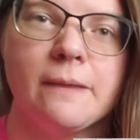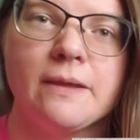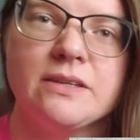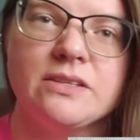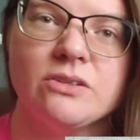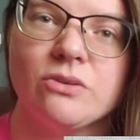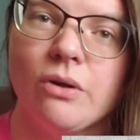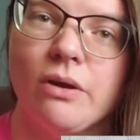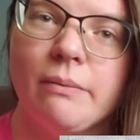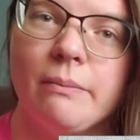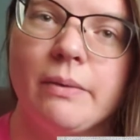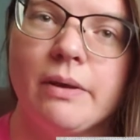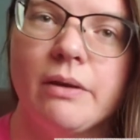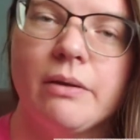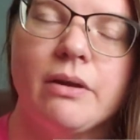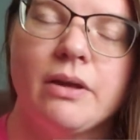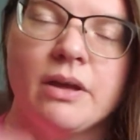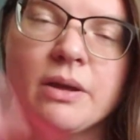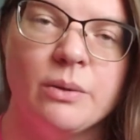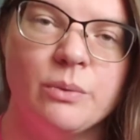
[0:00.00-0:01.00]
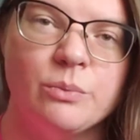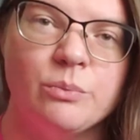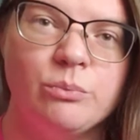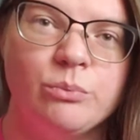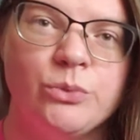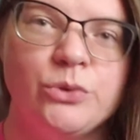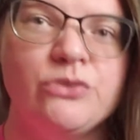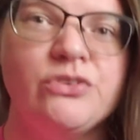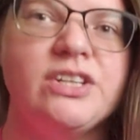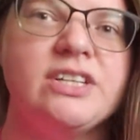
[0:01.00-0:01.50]
So I'm
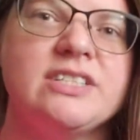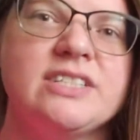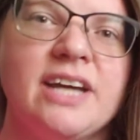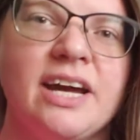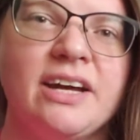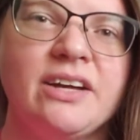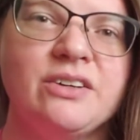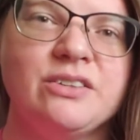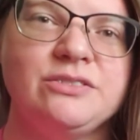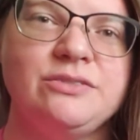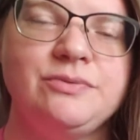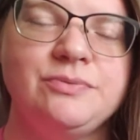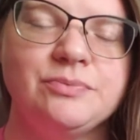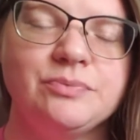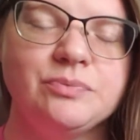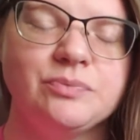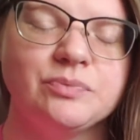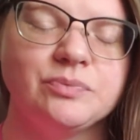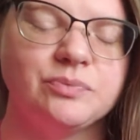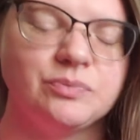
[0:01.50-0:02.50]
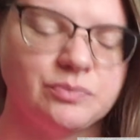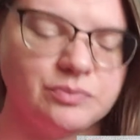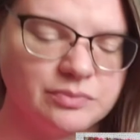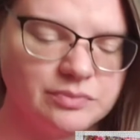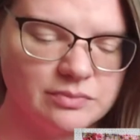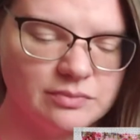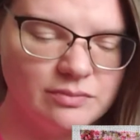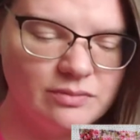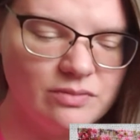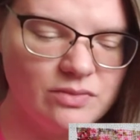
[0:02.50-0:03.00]
moving down
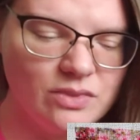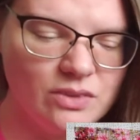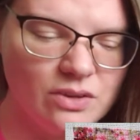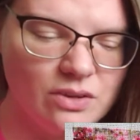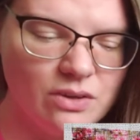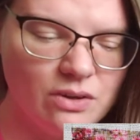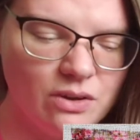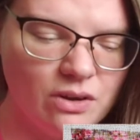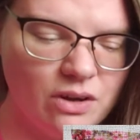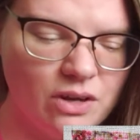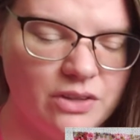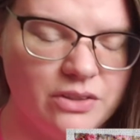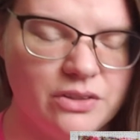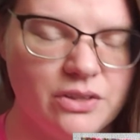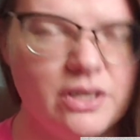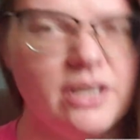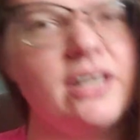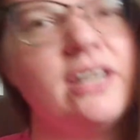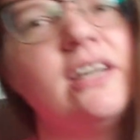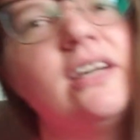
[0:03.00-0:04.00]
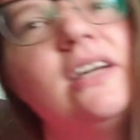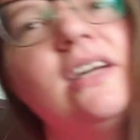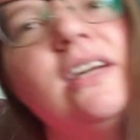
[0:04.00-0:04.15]
on the